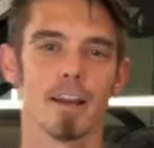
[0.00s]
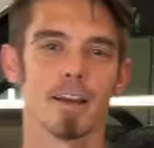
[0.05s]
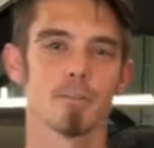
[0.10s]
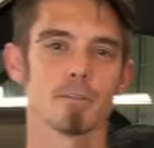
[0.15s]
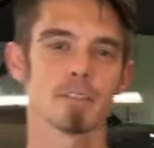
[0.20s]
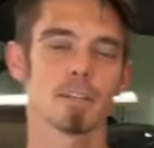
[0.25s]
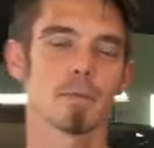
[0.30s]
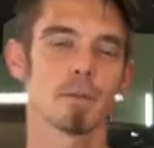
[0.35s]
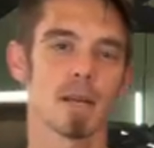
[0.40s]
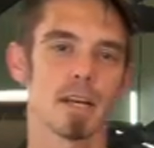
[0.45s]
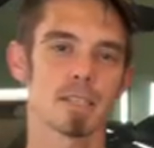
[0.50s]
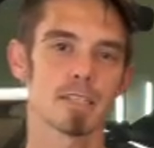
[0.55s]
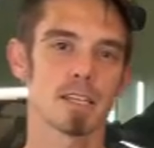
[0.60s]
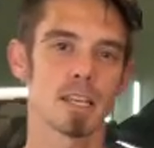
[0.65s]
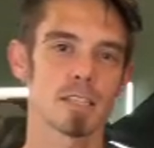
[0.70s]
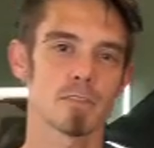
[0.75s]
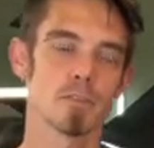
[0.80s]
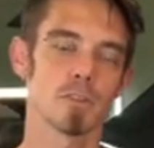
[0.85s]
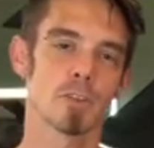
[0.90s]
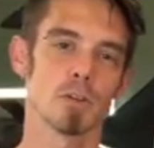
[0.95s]
what's up guys?
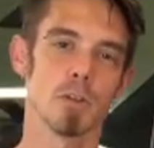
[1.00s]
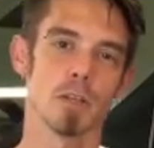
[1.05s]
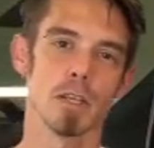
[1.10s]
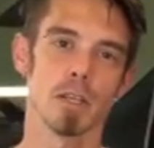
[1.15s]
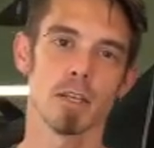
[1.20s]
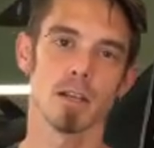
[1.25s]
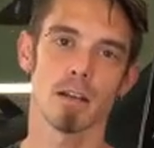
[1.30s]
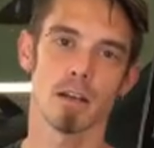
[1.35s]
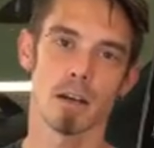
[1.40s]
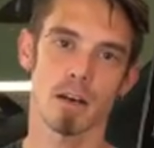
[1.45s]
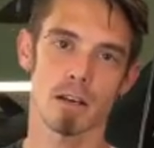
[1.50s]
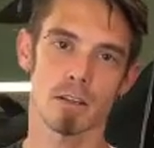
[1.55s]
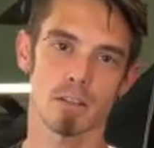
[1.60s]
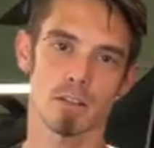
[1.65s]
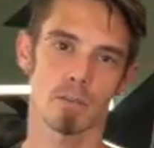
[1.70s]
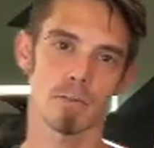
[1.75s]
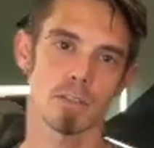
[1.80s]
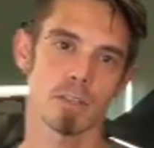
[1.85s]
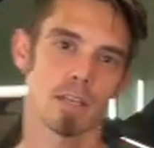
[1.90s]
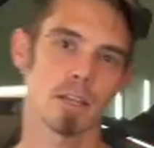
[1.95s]
Thanks for tuning in.
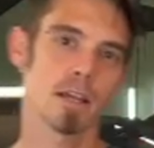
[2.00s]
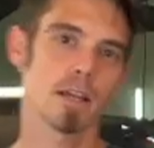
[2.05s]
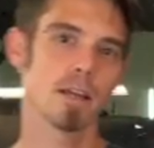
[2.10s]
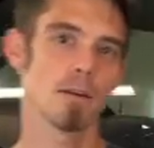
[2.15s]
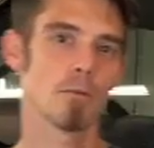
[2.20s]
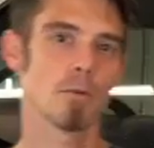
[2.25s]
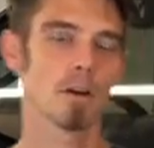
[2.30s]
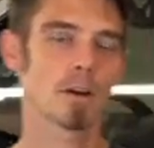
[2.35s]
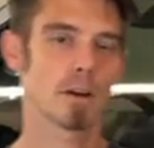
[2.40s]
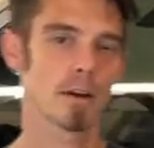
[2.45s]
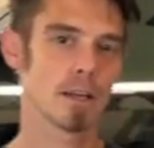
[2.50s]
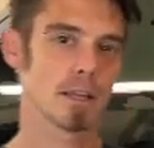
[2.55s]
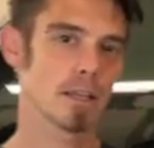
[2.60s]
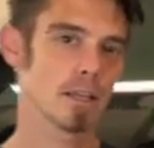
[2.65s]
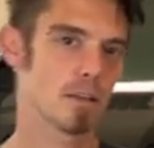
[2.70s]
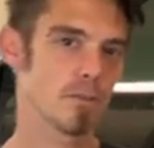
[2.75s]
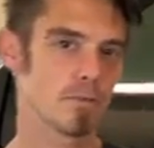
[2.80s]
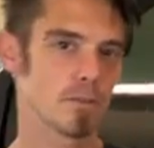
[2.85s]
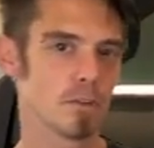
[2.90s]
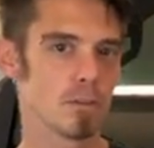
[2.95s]
So today we are going to
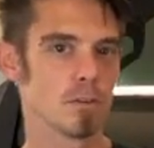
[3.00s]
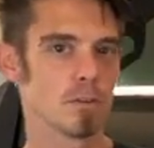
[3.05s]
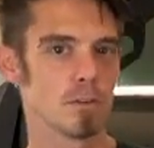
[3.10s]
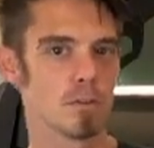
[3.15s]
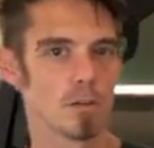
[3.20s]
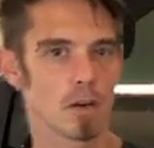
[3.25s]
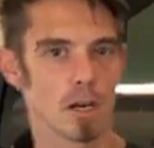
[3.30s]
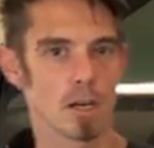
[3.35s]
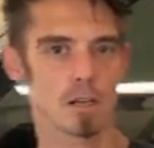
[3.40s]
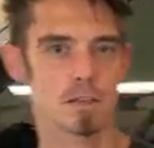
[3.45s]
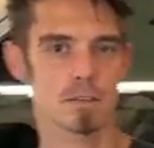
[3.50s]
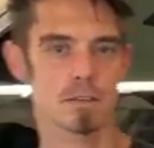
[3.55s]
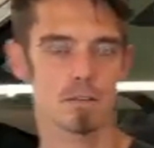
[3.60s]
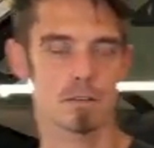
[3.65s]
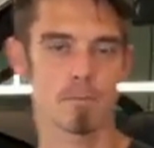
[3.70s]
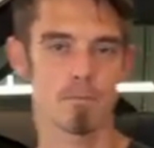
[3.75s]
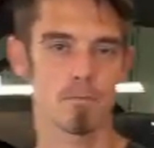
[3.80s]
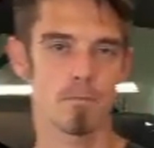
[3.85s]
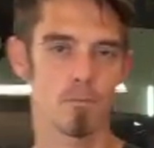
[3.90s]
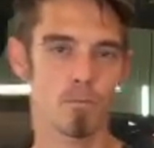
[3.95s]
give you
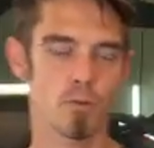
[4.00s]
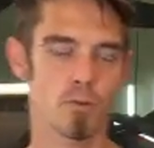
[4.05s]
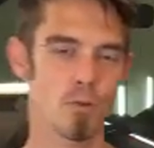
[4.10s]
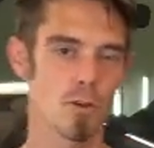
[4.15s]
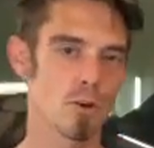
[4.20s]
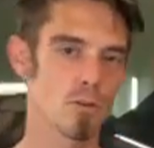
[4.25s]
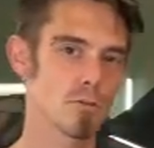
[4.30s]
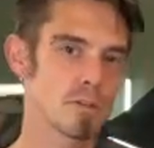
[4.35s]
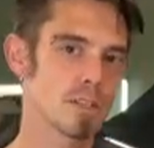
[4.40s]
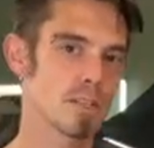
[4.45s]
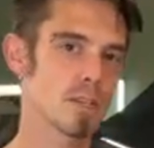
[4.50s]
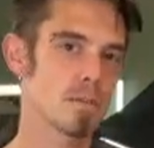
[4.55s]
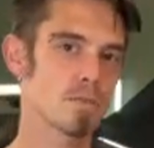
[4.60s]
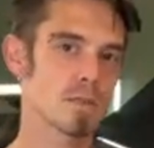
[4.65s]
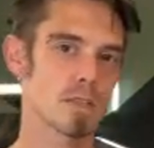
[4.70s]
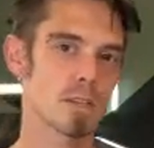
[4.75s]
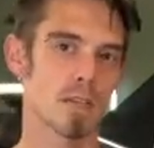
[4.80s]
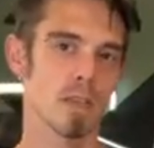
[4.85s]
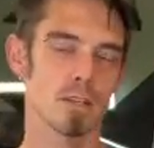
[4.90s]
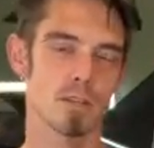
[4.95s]
some pro
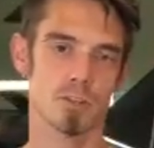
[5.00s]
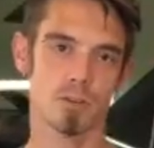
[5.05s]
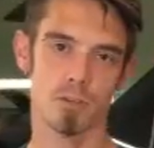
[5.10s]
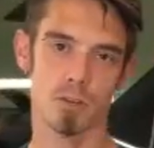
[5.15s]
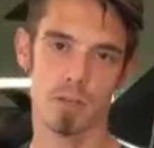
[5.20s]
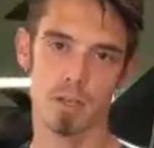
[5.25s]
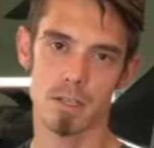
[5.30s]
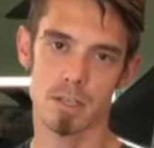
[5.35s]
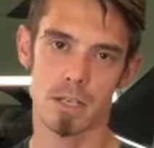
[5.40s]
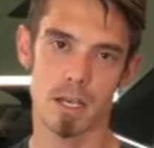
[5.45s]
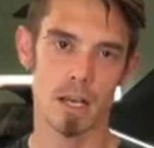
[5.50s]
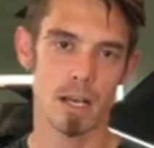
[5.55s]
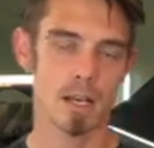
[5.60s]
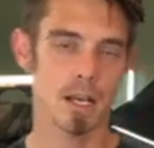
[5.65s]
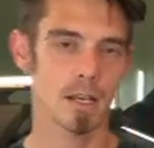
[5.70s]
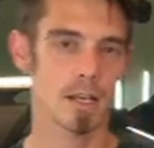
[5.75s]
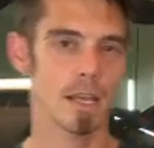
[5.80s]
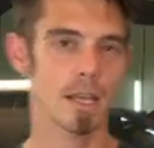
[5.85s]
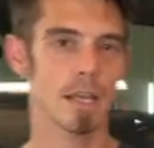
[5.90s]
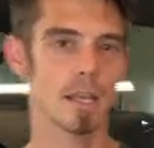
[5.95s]
tips and tricks
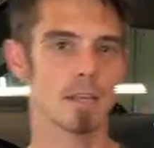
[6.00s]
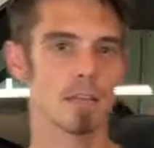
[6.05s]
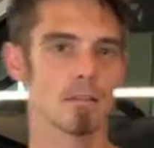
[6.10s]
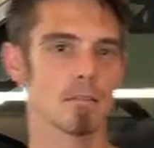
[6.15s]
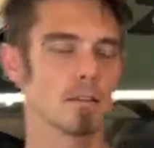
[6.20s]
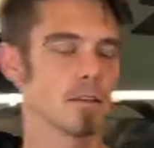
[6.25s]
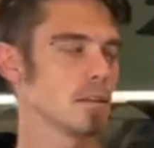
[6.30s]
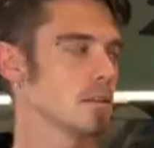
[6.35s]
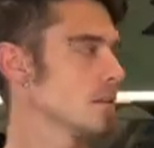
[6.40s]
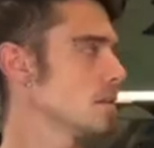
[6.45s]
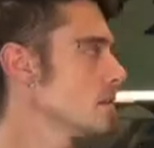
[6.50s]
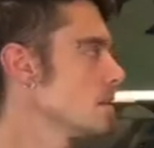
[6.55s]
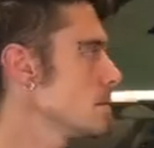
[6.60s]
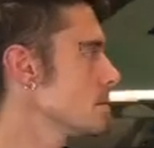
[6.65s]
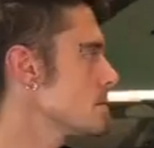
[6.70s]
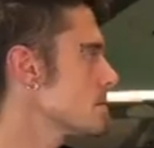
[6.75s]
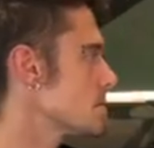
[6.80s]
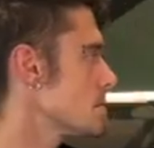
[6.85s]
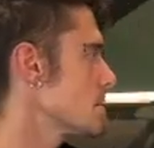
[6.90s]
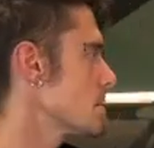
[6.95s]
on handling
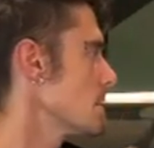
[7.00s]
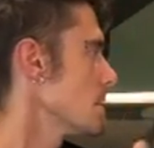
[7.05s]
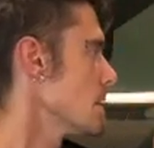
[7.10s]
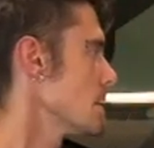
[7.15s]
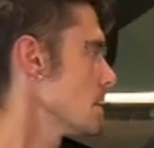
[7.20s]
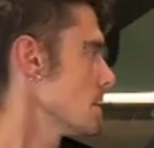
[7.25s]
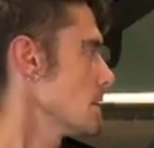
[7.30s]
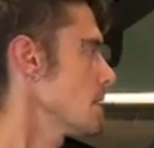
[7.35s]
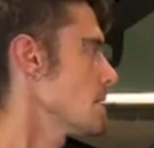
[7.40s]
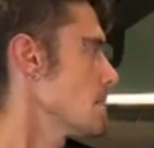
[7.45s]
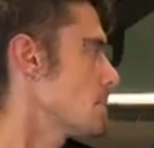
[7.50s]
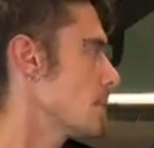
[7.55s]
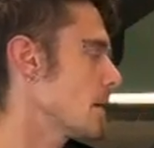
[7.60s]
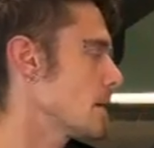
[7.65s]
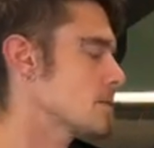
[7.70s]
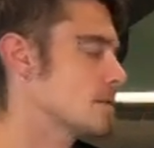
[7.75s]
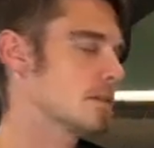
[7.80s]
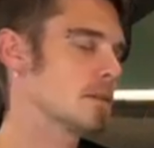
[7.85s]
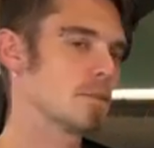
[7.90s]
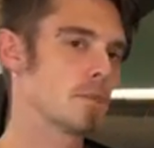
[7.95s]
these
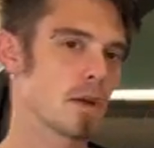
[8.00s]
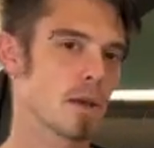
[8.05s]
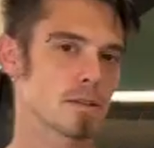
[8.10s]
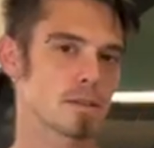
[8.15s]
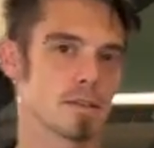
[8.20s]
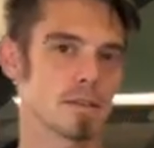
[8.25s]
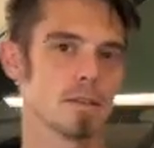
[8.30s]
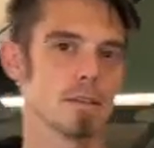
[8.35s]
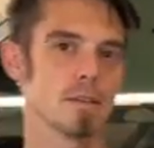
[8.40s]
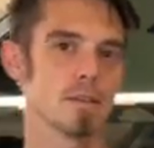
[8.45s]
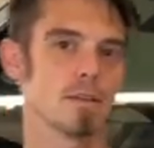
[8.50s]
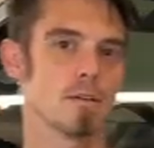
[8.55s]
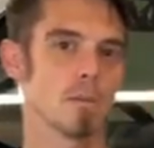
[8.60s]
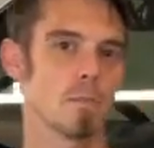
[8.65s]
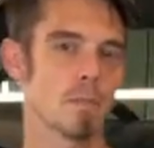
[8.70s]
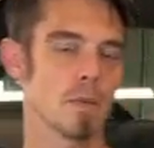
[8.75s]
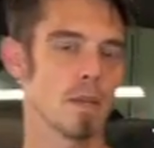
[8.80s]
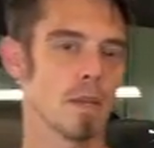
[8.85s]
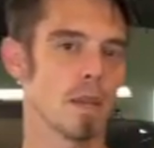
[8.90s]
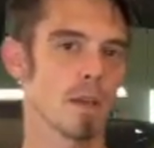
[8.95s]
pesky
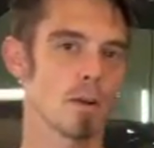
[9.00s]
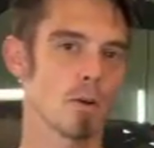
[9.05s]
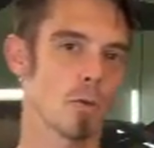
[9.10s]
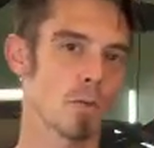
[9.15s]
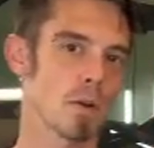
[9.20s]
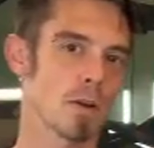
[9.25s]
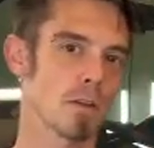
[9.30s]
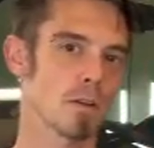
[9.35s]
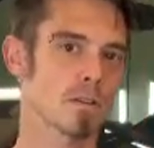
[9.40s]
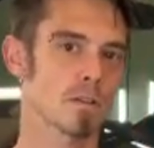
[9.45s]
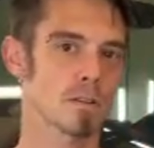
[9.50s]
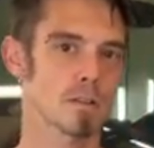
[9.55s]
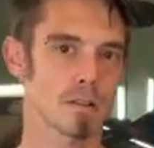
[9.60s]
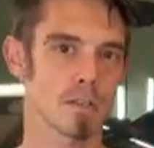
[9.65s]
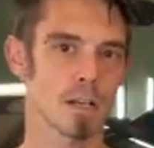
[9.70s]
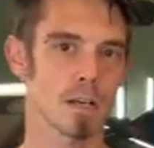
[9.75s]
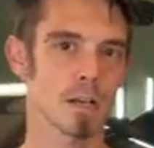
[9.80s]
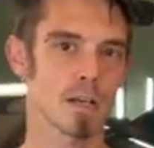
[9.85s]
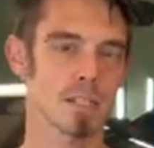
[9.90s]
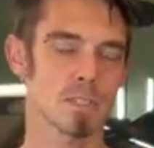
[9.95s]
piano pillars.
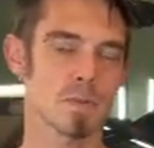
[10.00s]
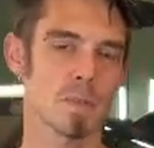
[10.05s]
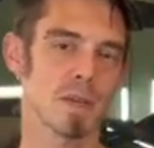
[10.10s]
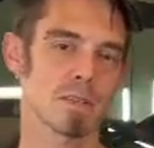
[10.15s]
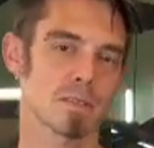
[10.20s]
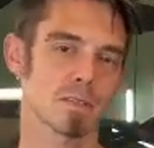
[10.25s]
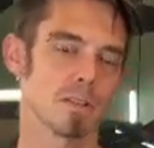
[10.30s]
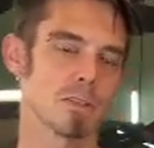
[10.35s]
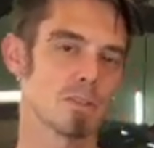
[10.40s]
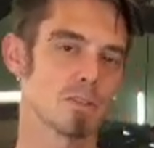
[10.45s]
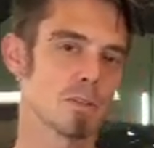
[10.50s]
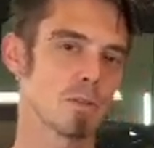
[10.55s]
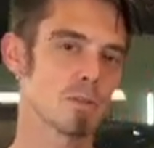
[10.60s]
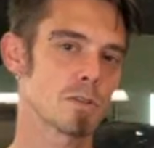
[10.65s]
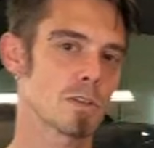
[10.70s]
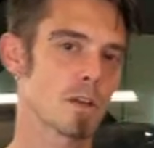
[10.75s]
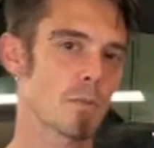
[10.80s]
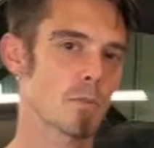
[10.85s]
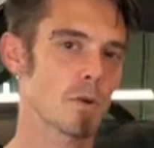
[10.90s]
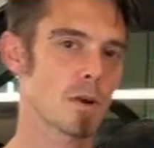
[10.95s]
It's basically a
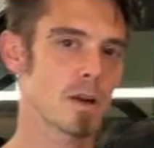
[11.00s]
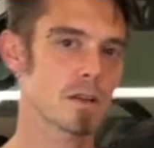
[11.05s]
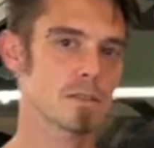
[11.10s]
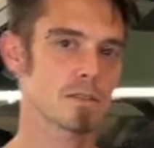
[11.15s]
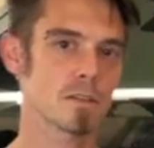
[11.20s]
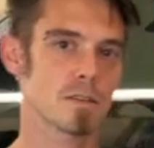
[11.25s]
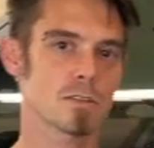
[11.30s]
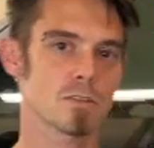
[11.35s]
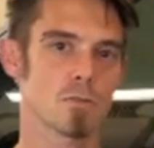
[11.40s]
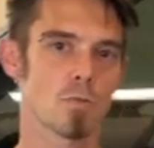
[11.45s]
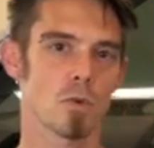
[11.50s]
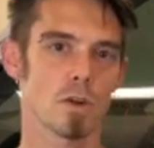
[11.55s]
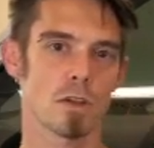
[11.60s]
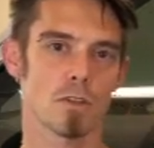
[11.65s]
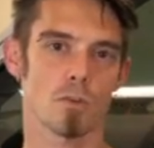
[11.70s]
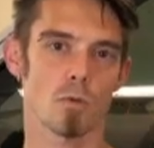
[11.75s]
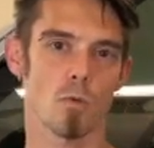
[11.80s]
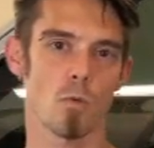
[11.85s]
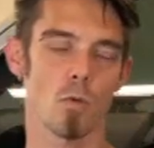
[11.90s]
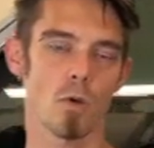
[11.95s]
two-step process with
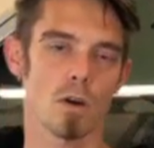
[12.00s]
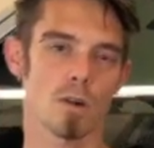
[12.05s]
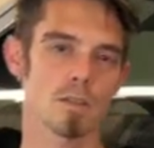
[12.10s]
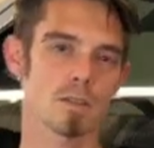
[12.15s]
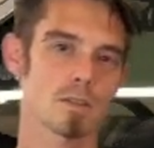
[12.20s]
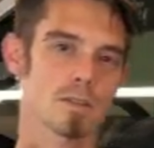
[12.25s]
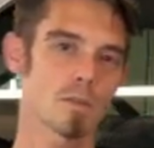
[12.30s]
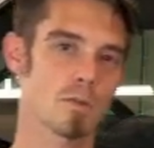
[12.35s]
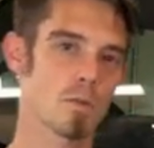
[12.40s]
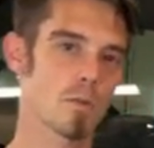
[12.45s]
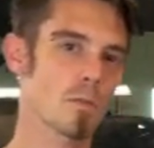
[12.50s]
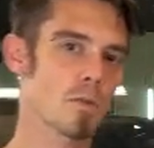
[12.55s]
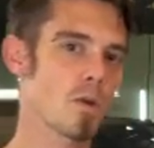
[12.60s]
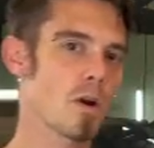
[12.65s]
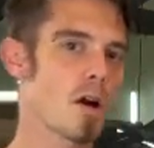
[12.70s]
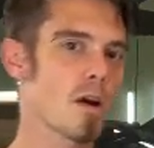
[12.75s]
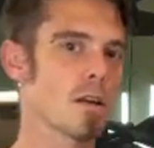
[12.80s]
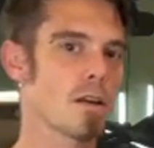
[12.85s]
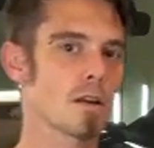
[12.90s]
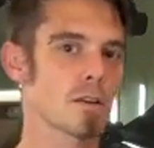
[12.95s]
one simple
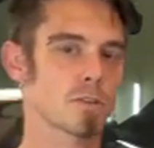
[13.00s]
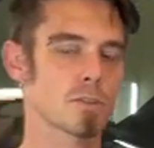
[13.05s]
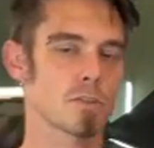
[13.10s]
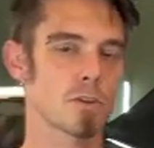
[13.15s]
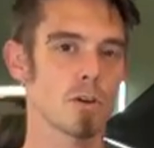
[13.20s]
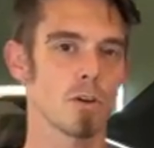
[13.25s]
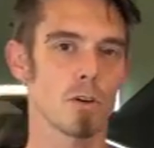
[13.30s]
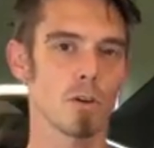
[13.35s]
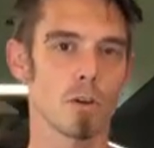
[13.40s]
product. So